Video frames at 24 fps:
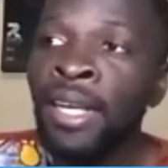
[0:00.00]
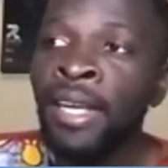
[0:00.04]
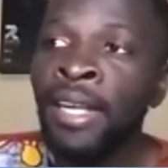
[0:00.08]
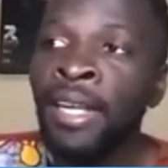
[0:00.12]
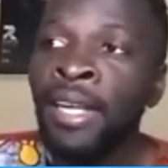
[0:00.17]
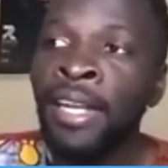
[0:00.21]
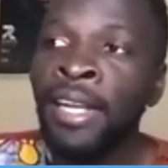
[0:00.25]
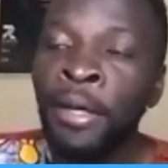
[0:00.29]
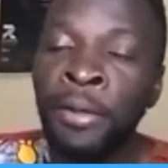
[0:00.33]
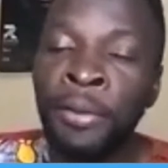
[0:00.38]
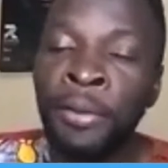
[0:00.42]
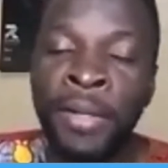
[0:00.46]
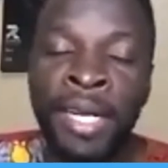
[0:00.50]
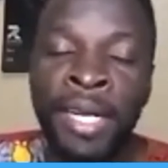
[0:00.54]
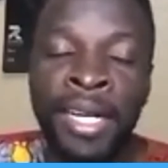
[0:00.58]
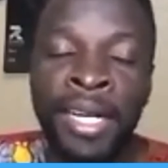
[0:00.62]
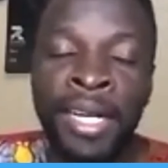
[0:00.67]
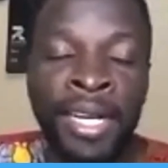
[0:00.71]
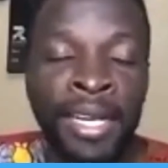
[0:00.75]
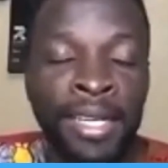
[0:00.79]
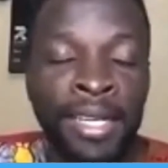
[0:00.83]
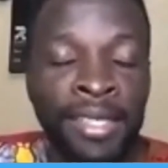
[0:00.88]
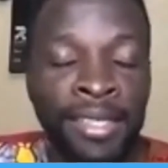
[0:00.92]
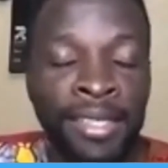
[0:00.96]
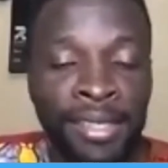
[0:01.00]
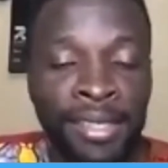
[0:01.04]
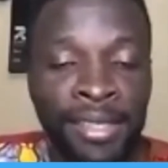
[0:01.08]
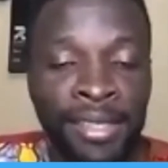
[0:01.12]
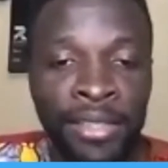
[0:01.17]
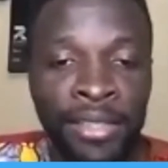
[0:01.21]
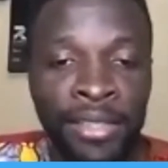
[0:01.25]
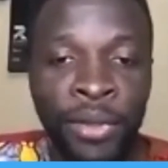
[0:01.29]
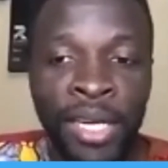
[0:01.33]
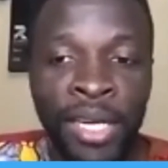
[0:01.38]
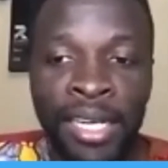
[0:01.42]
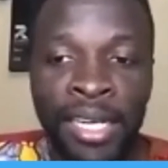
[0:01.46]
Now,
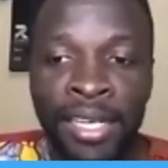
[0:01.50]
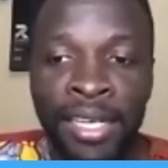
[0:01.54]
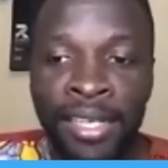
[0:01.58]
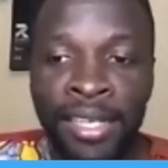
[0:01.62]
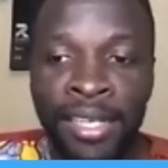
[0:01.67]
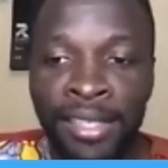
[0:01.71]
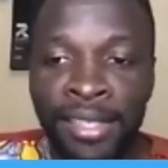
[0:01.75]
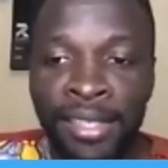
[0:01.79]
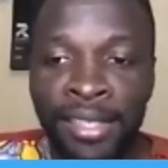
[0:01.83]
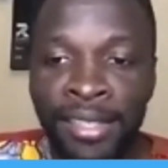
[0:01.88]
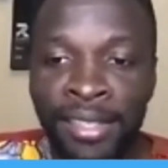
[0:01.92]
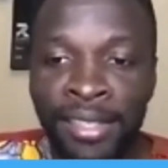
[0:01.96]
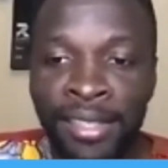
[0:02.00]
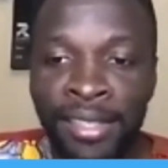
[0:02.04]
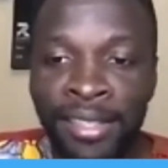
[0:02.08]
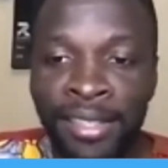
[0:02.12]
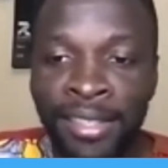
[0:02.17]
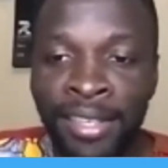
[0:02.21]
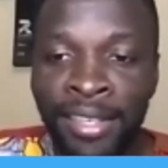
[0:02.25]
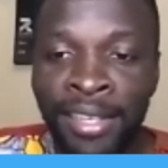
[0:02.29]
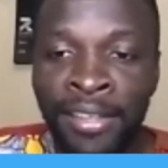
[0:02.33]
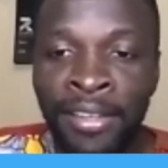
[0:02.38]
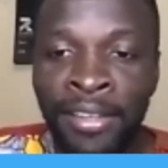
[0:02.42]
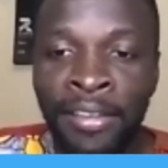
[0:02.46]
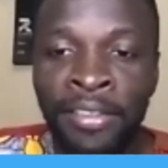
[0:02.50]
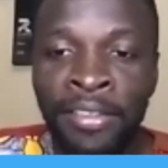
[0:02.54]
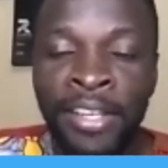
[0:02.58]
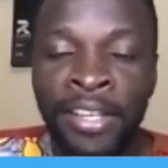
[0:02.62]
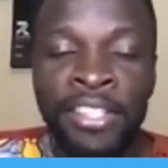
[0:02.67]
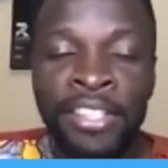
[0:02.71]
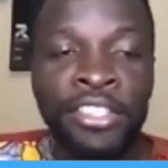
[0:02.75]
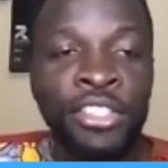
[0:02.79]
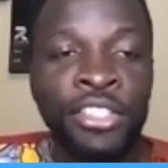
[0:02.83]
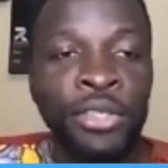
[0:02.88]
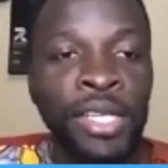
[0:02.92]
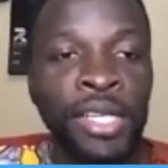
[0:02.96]
really,
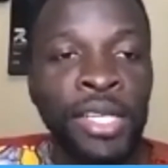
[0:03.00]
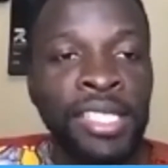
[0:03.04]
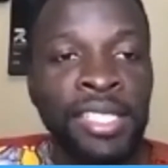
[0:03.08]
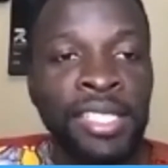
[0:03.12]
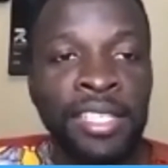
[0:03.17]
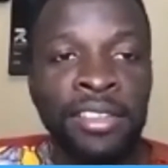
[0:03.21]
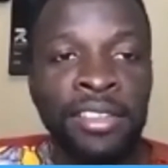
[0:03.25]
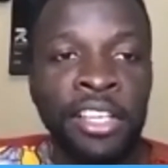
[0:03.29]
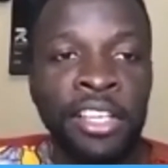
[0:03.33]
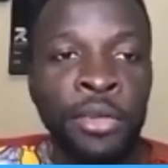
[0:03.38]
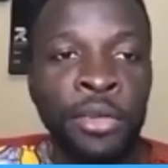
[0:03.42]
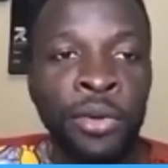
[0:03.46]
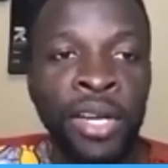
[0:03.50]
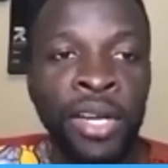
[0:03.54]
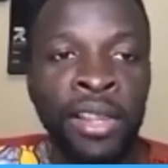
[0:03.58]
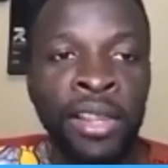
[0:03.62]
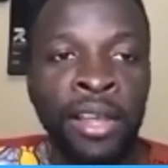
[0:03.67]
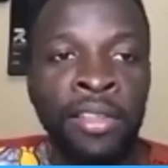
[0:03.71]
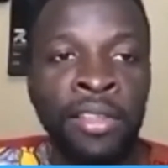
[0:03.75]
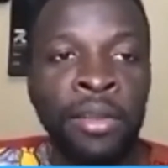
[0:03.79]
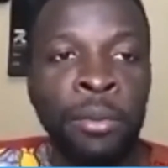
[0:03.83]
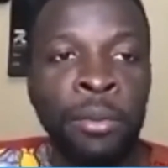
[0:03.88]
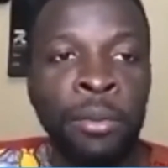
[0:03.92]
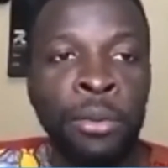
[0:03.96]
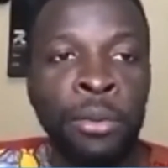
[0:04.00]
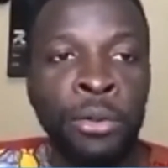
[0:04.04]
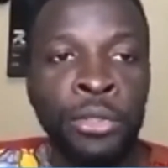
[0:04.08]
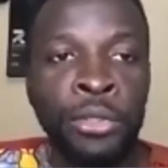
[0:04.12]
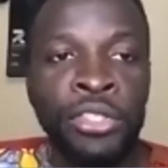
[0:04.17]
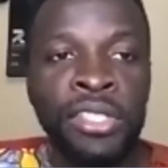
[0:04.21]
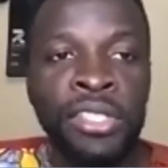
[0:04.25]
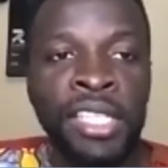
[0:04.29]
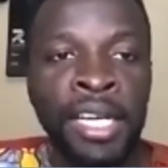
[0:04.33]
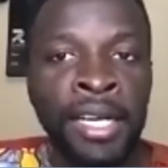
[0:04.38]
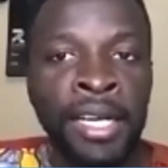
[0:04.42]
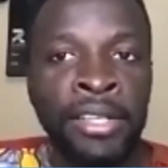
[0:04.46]
the interesting thing, or rather the
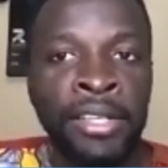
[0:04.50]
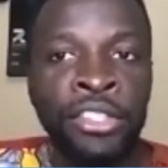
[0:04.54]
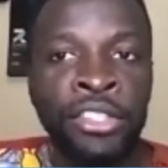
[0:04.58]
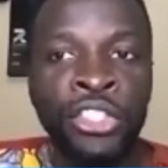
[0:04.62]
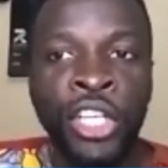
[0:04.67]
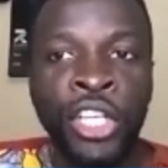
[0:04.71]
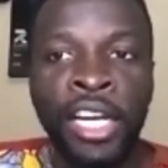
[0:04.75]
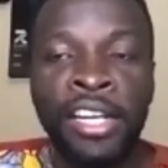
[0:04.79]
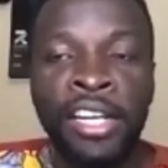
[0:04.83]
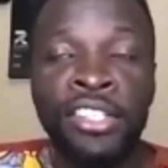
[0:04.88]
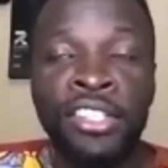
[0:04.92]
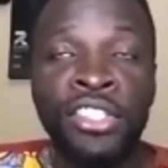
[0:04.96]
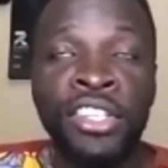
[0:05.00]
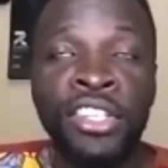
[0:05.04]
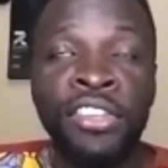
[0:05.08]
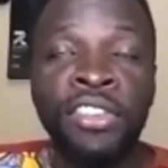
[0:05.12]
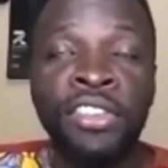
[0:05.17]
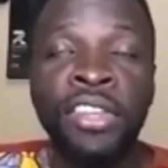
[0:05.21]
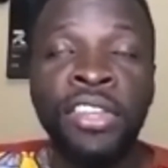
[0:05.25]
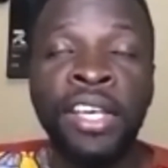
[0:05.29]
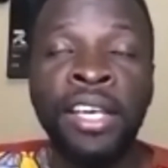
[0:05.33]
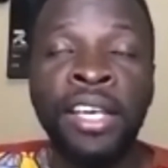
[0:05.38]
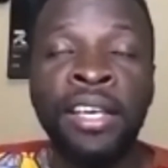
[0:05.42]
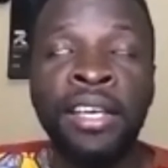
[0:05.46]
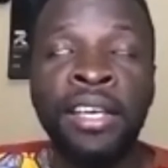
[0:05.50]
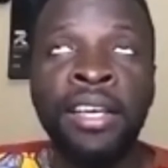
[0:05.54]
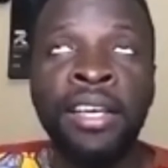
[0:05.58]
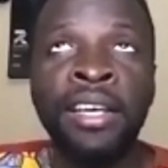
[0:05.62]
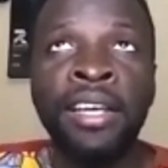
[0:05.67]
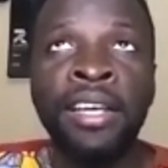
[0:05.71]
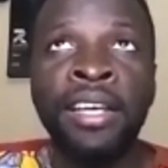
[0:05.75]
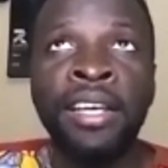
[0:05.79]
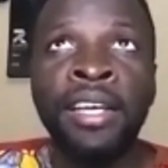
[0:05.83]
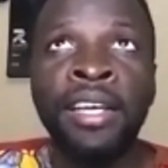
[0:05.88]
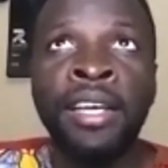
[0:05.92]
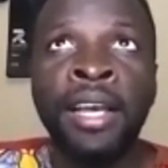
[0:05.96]
most challenging
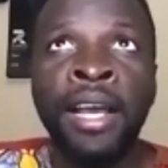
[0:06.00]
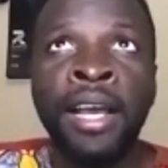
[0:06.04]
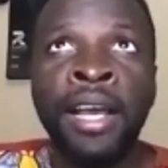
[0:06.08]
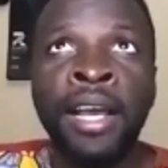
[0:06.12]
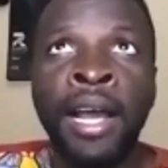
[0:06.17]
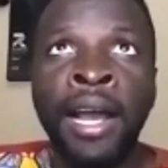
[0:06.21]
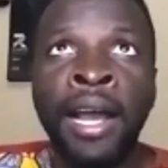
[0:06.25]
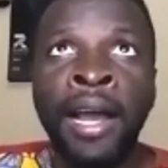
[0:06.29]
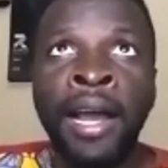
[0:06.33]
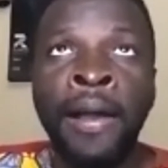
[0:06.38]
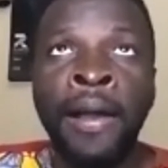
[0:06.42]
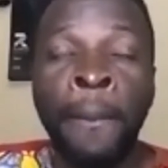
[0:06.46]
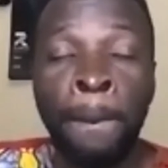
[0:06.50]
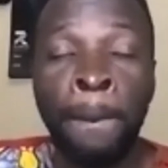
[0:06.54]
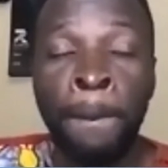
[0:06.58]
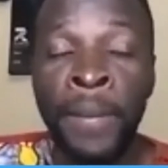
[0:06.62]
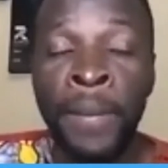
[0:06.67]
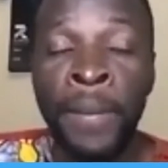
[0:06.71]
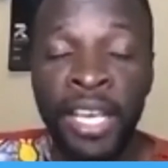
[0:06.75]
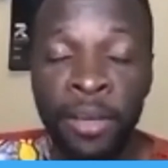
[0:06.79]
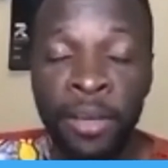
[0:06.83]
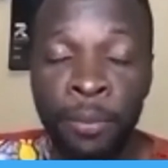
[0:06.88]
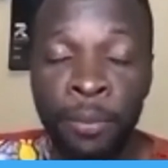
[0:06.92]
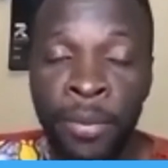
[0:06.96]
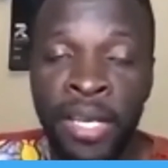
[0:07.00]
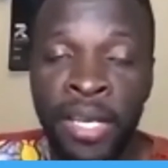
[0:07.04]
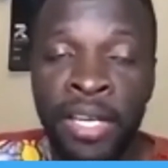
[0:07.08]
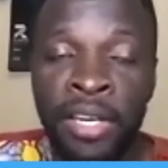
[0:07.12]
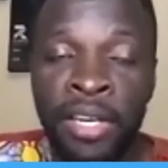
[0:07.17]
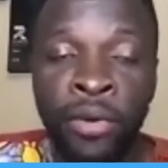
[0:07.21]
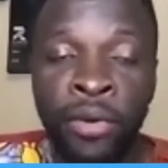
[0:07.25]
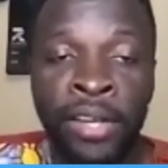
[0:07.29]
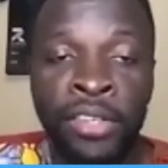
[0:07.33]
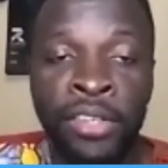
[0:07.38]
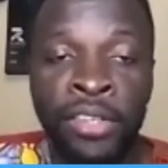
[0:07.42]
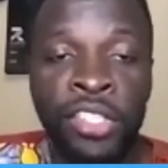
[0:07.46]
thing being me
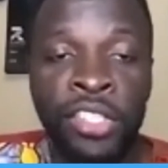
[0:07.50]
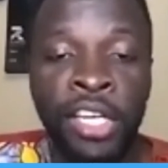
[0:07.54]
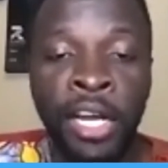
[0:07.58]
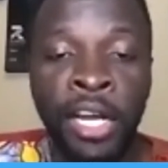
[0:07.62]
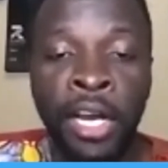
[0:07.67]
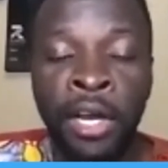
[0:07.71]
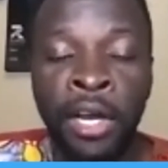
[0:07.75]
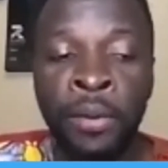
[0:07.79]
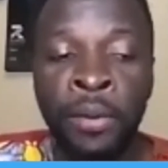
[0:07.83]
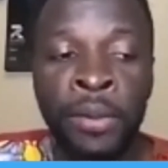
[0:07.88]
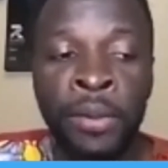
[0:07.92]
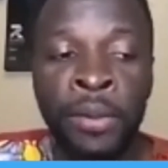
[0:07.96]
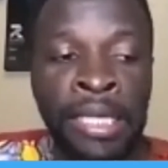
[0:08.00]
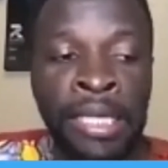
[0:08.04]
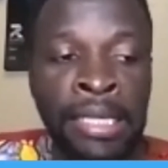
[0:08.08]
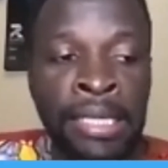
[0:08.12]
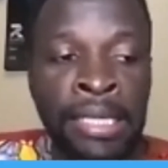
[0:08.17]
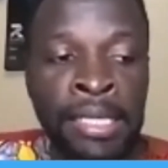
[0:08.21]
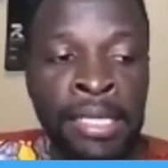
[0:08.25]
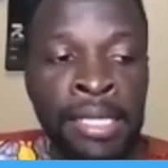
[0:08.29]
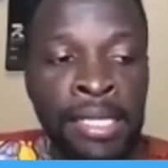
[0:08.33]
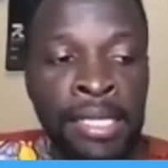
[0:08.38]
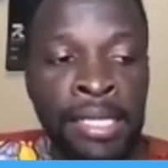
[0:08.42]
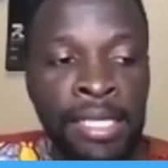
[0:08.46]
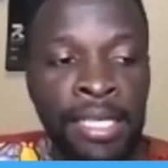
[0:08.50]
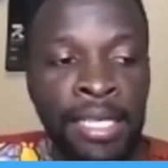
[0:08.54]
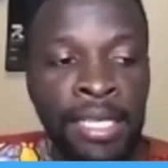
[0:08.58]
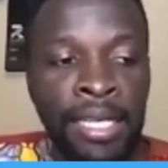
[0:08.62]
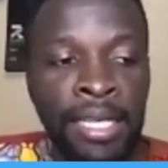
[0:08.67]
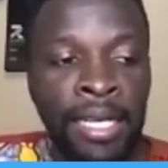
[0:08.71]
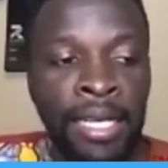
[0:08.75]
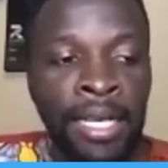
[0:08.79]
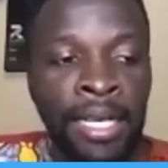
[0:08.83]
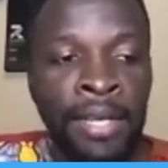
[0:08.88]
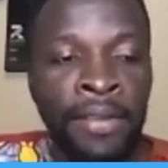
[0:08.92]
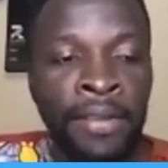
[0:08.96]
right now is
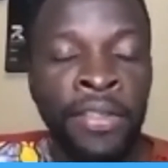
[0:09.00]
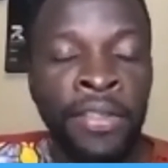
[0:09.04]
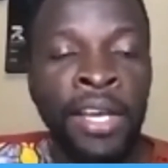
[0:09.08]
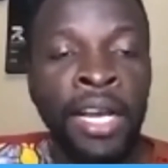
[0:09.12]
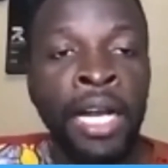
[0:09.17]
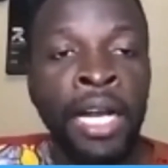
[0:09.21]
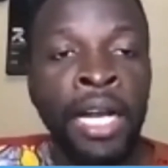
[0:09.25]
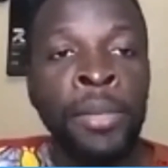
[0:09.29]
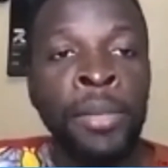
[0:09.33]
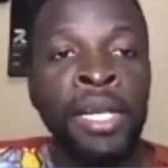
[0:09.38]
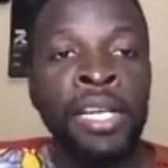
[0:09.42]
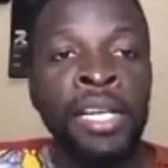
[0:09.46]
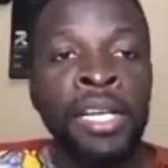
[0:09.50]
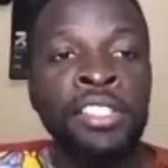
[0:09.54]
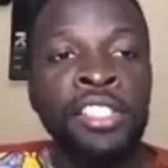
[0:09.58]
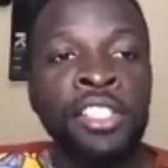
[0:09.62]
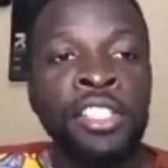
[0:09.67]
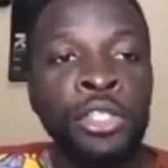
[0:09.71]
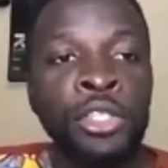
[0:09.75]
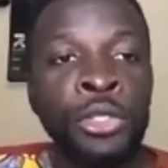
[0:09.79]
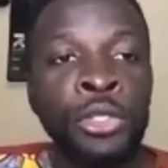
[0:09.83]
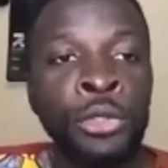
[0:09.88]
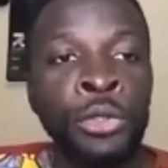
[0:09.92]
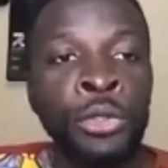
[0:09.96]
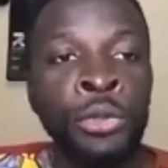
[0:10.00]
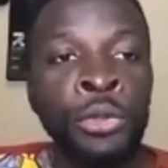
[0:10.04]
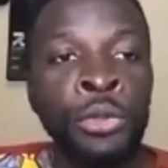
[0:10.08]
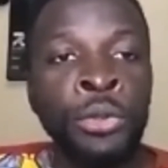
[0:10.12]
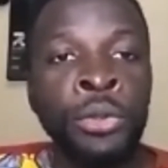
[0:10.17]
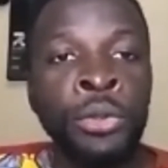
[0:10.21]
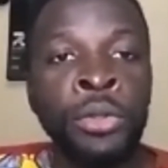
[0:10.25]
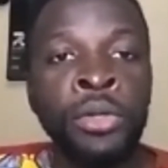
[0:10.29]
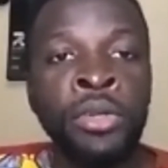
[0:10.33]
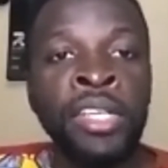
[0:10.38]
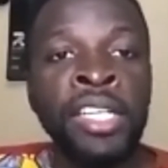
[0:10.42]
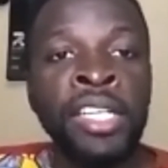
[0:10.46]
the ability
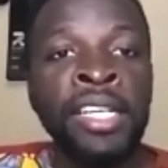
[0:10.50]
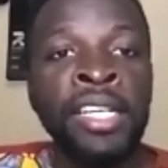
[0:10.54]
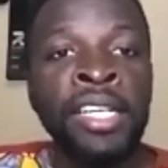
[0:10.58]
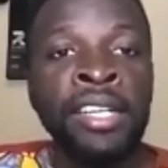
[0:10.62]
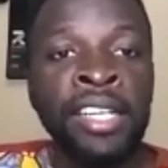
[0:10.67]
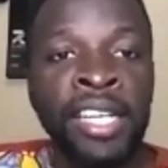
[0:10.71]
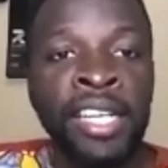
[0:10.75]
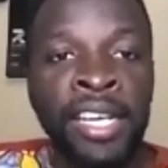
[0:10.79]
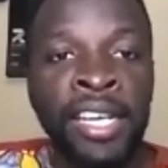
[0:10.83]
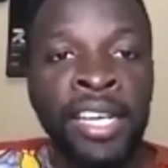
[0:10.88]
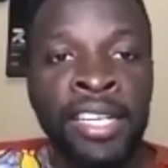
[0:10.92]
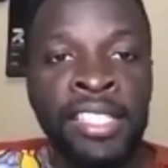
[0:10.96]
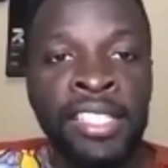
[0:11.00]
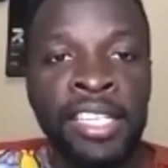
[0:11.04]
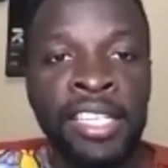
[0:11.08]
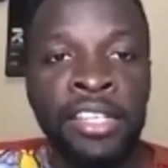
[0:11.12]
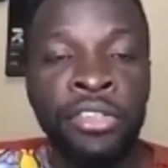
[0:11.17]
to recreate